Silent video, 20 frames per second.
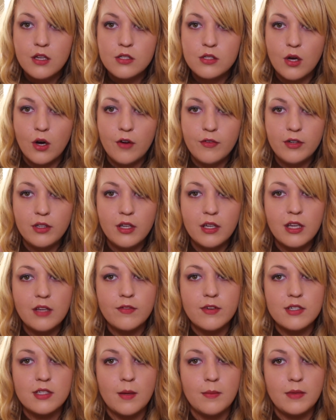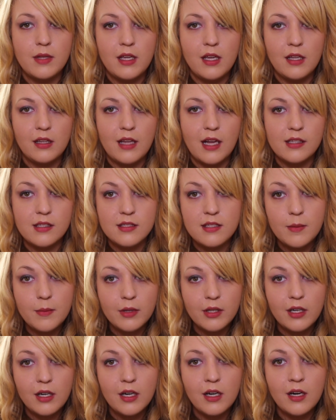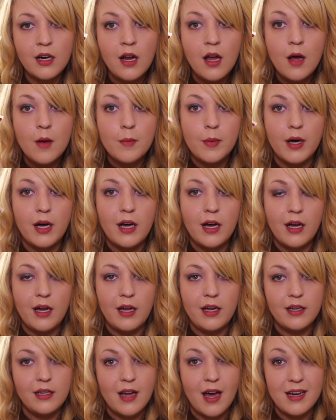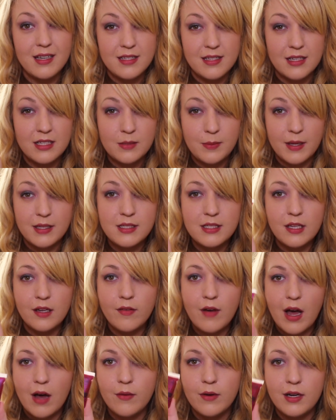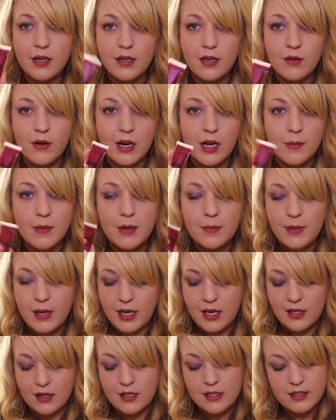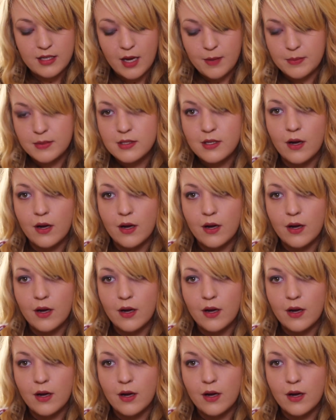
so if you're looking for something that's similar but not as expensive, I would recommend picking this up.